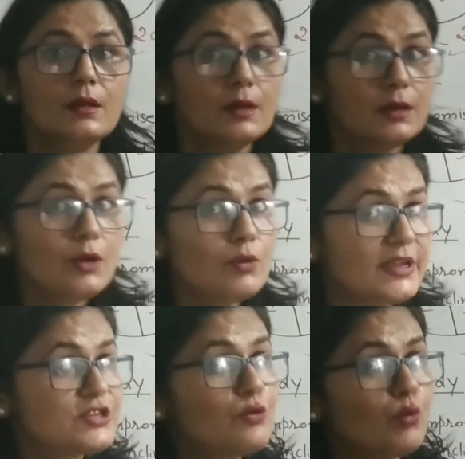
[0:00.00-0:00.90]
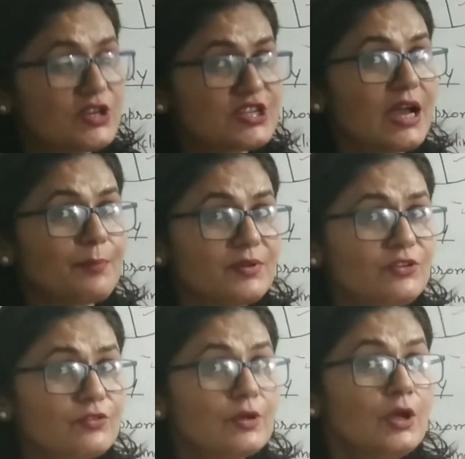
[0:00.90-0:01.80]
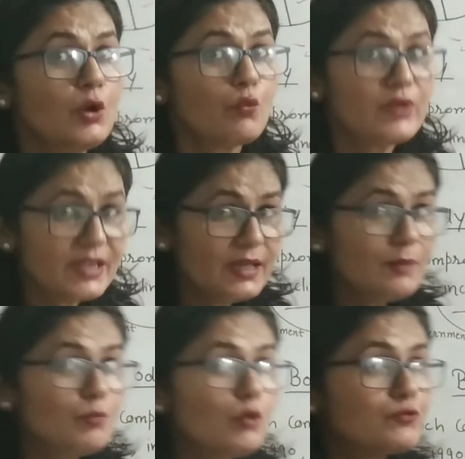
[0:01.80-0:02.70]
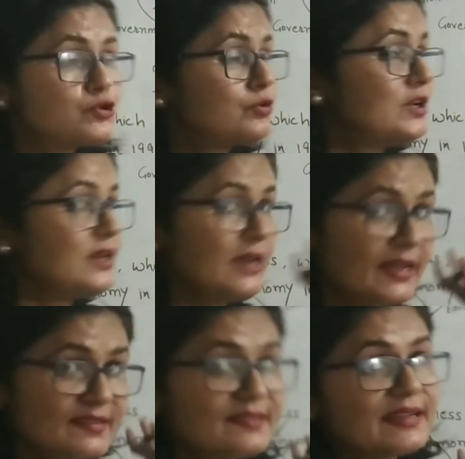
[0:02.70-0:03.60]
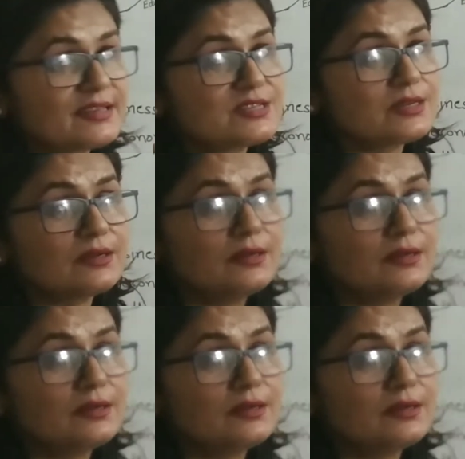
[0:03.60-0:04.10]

Now later what happens? We can move to the next sector.